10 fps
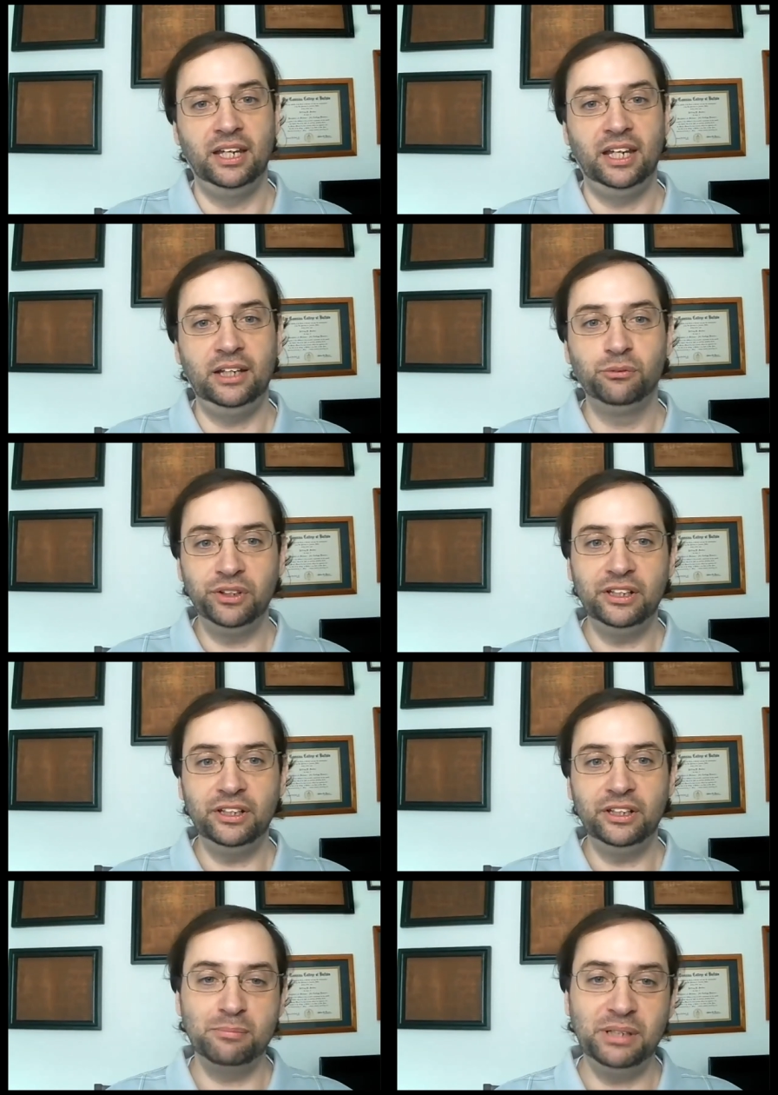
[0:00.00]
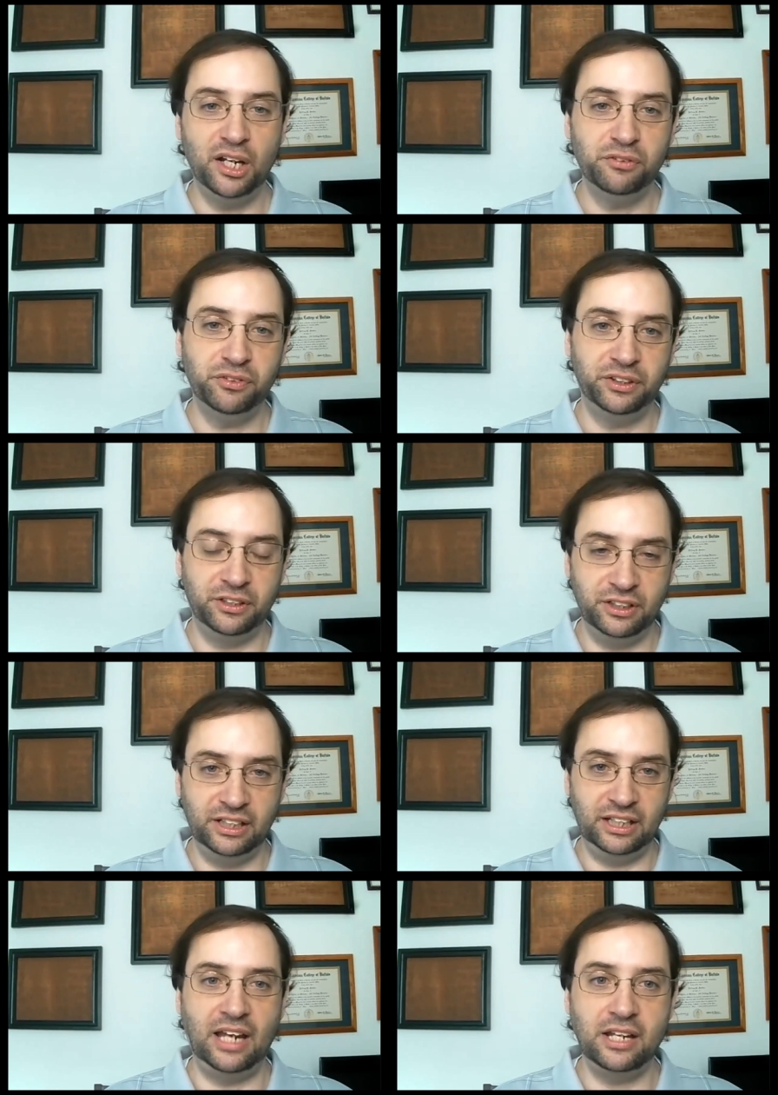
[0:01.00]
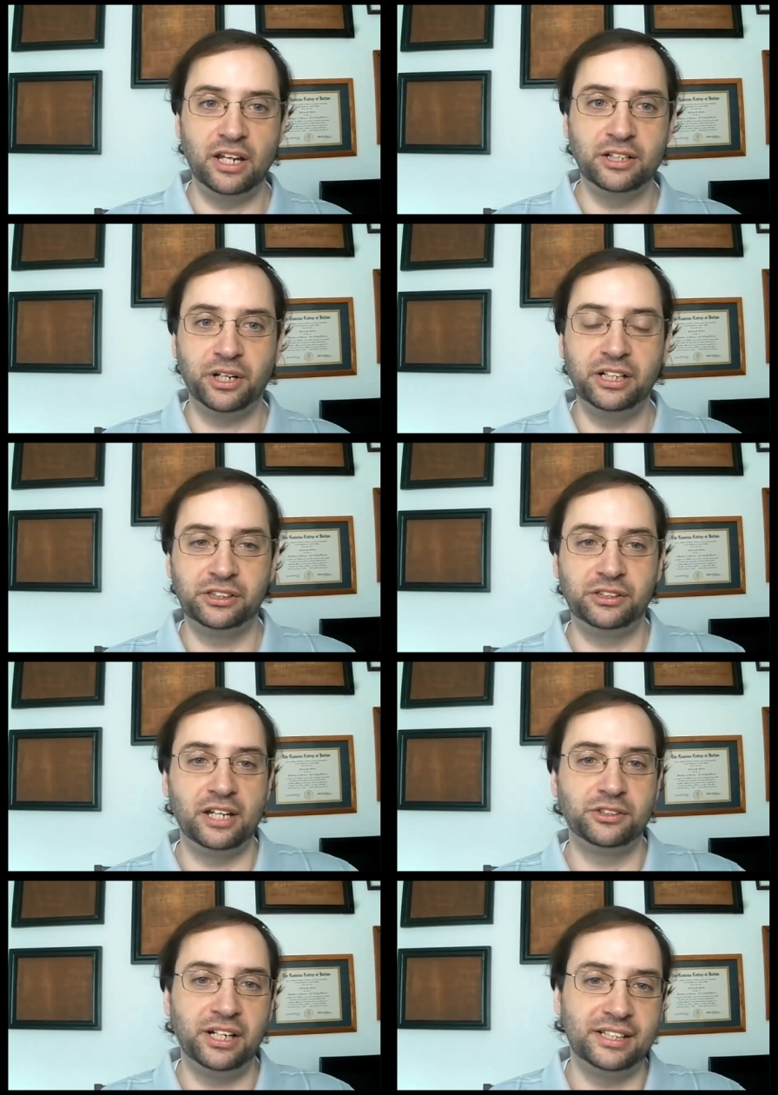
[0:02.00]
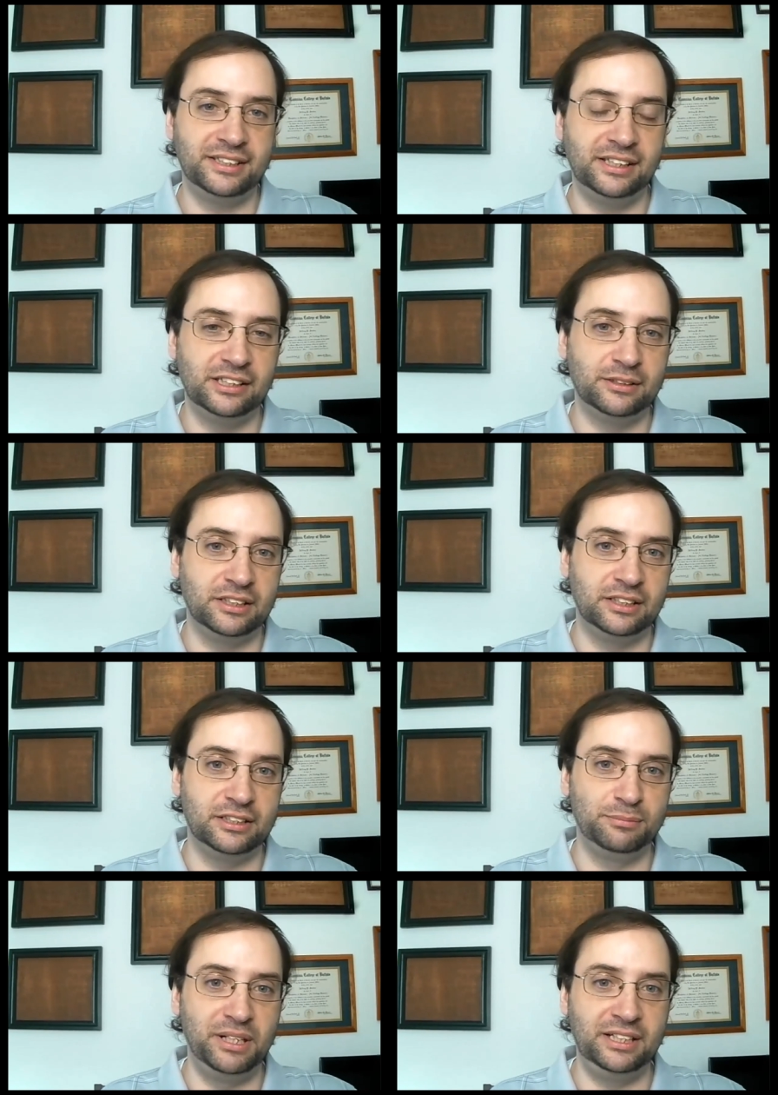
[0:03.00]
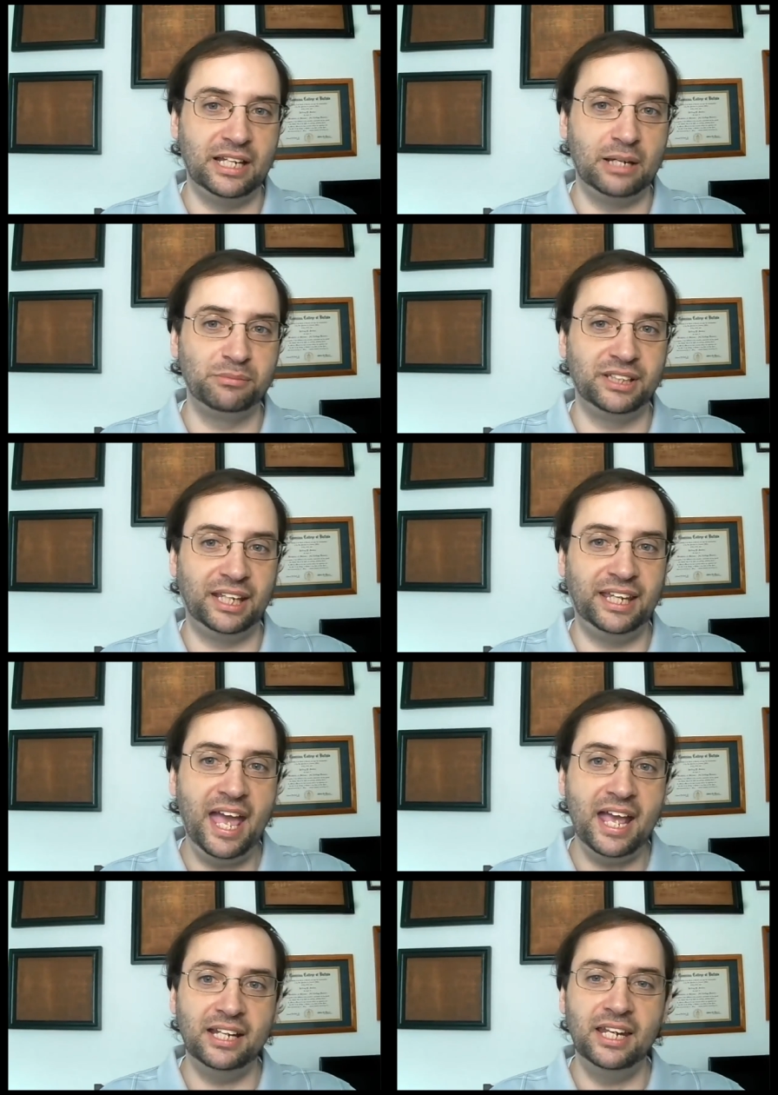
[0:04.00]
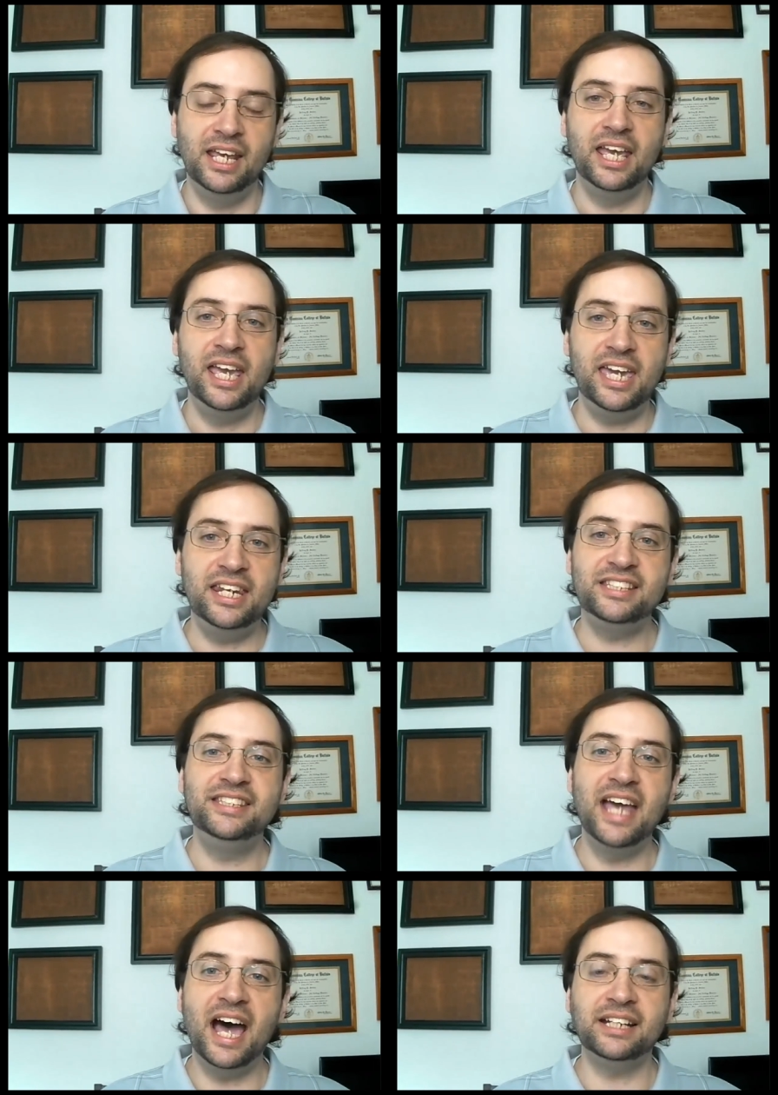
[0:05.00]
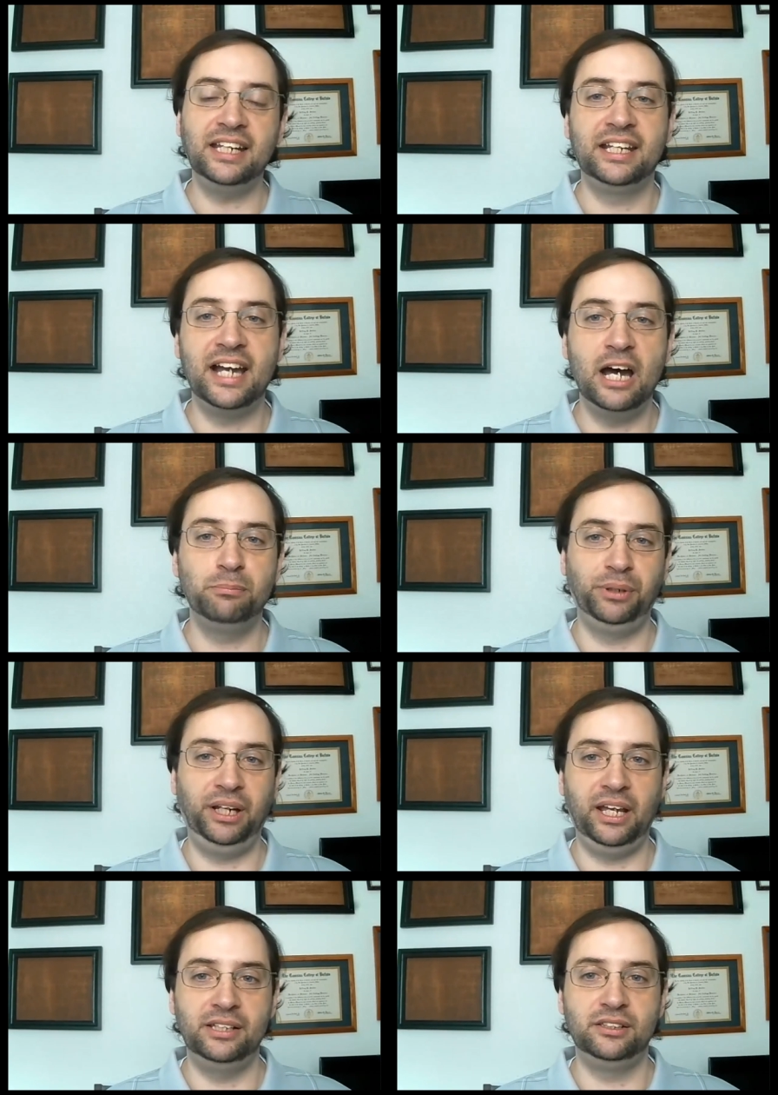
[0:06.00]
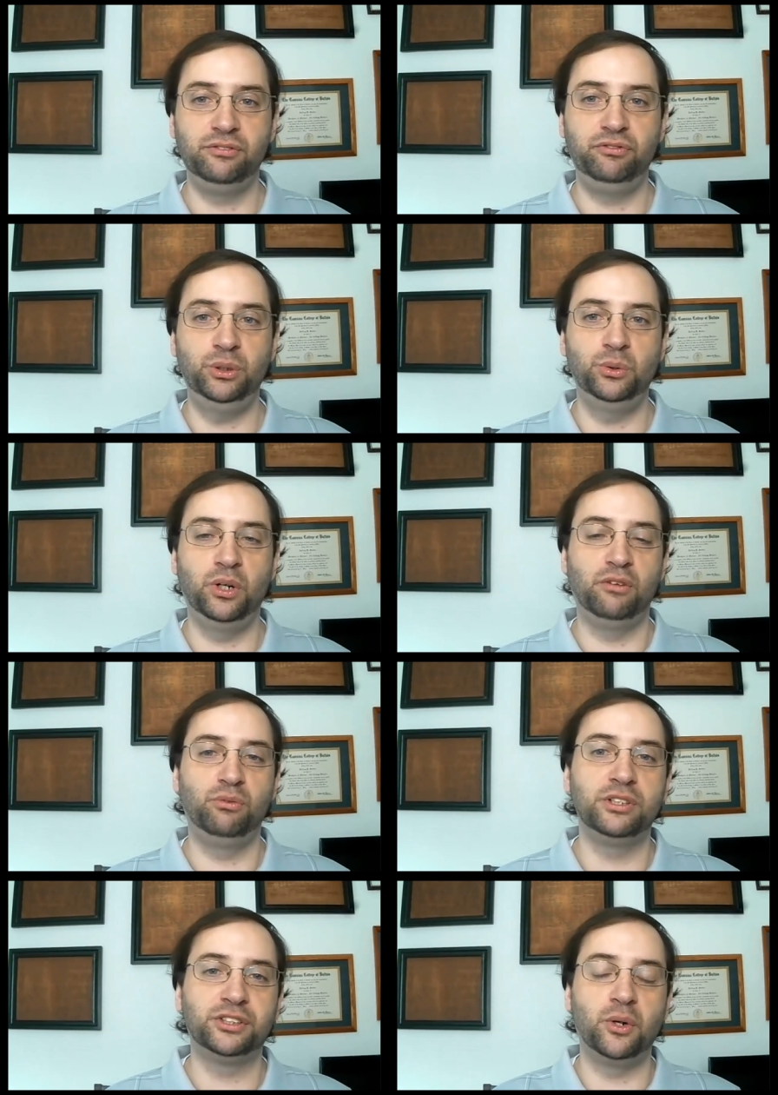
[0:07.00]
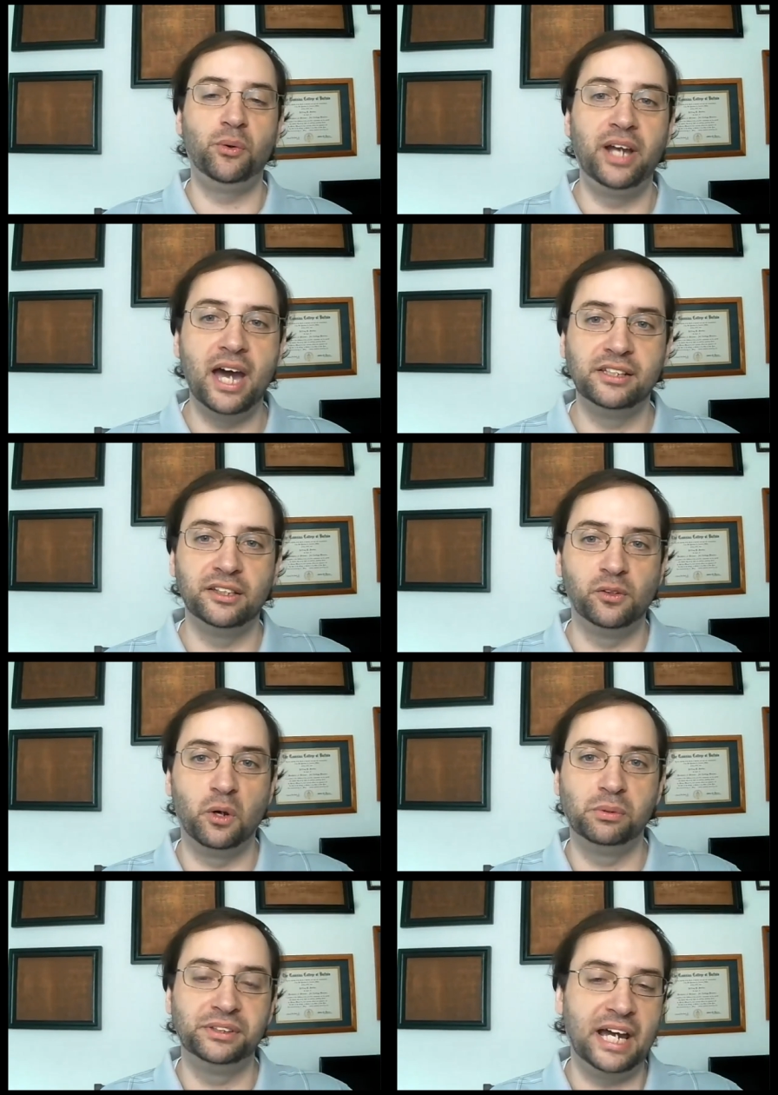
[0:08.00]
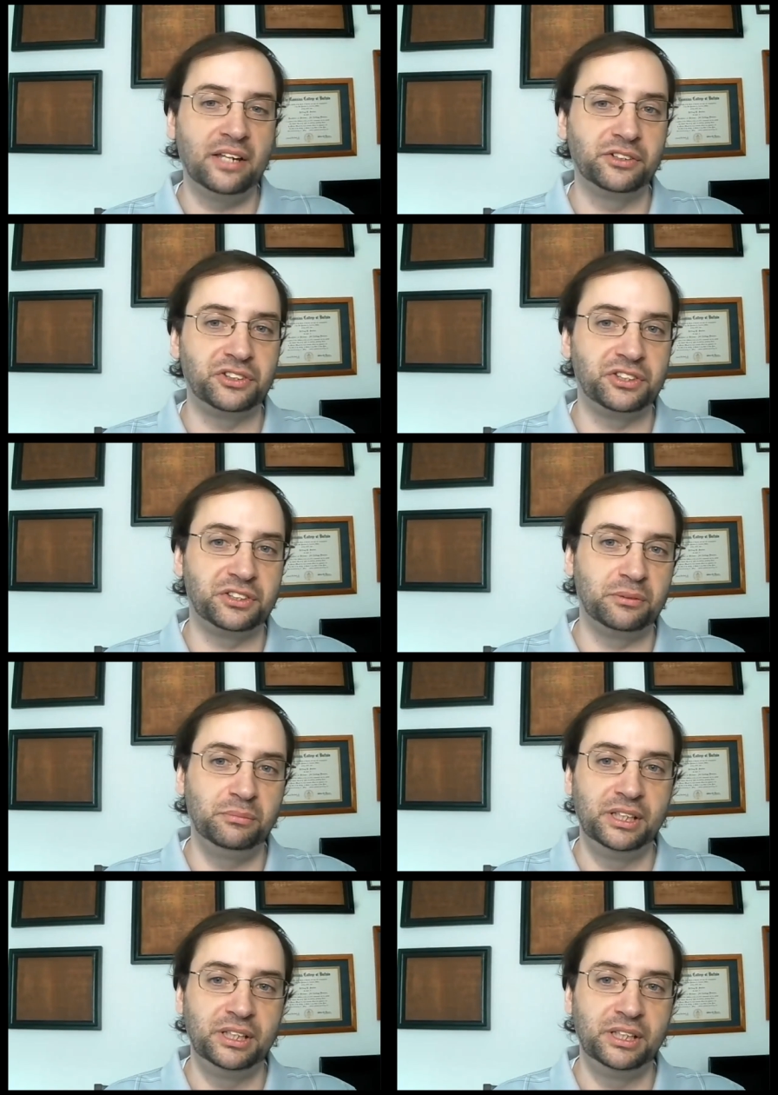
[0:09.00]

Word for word: and really we got to be careful here and, and I, I, try to i try to say this uh, as many times as i can it is not a comprehensive view of what's going on in the global dollar system